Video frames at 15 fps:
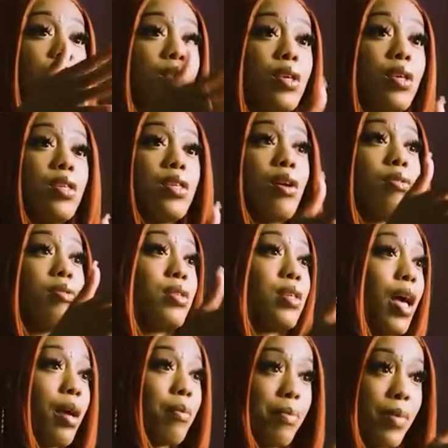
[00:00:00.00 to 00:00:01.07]
it was a certain
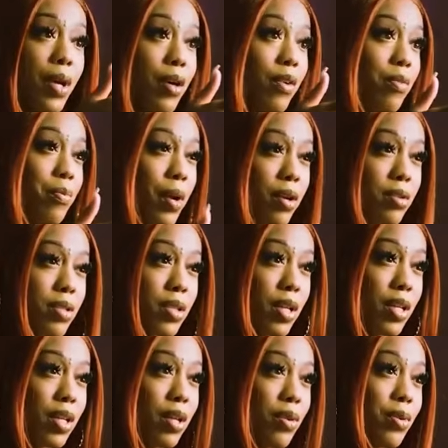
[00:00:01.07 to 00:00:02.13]
type of
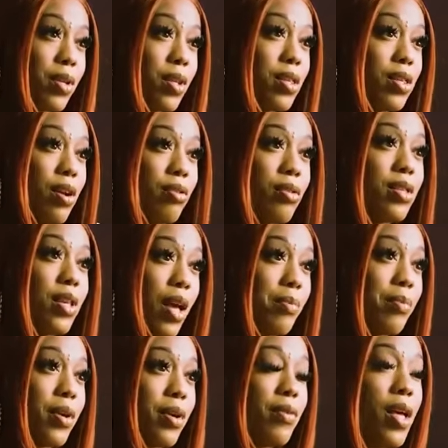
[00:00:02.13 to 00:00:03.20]
person. It was a certain
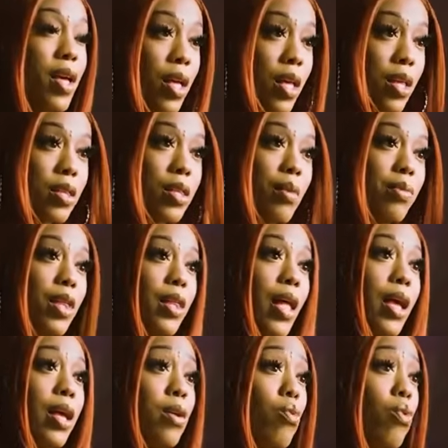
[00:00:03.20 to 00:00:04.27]
type of something
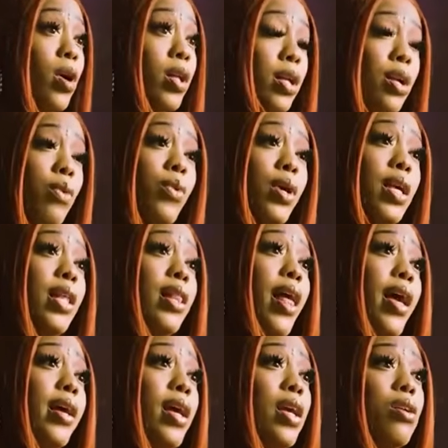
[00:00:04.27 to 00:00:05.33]
that he wanted and what he
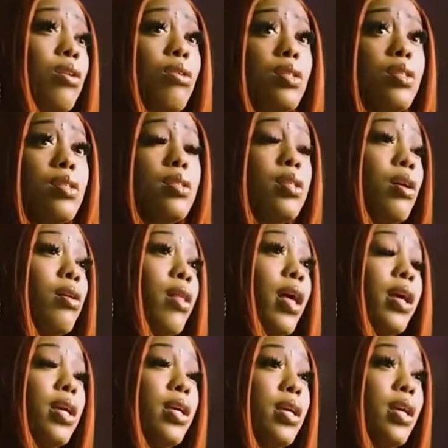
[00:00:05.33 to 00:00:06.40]
liked. And you could just tell,
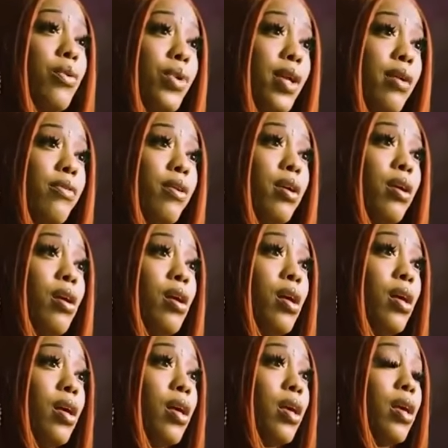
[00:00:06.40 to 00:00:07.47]
like, he get whatever
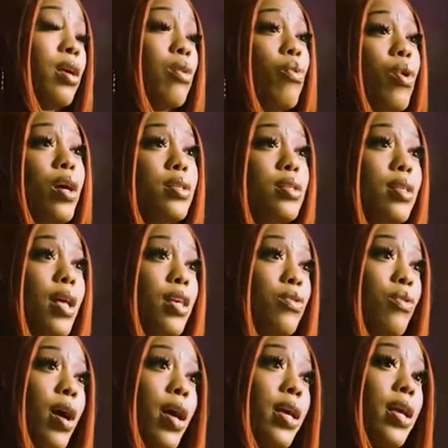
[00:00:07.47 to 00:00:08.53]
he wants.
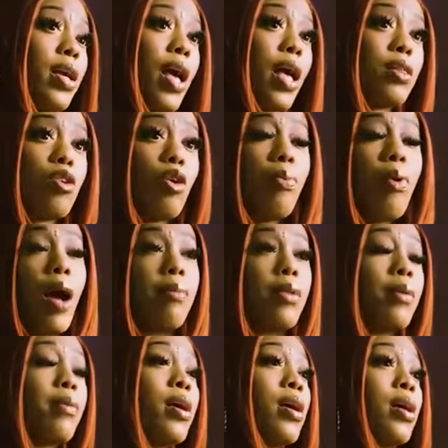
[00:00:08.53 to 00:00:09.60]
That's why he has no
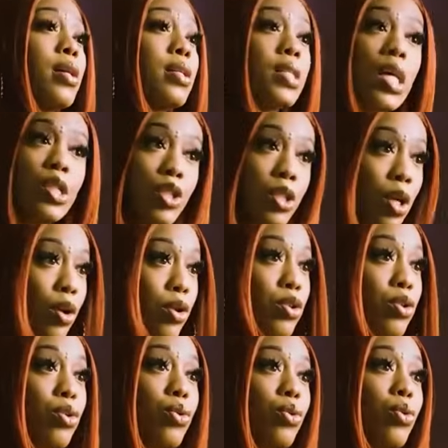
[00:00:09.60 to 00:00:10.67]
problem touching on
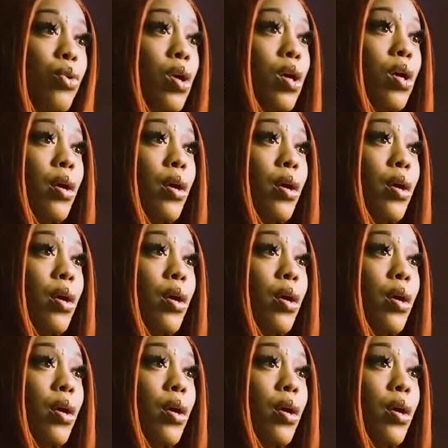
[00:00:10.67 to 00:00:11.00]
you,